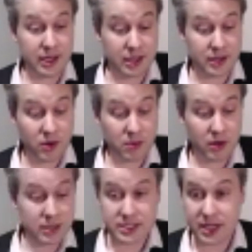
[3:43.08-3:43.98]
no
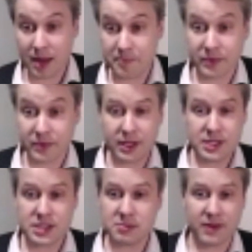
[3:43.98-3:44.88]
worries. Um,
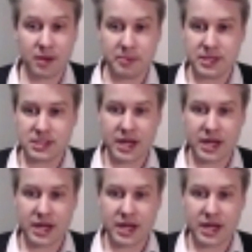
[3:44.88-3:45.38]
leadership development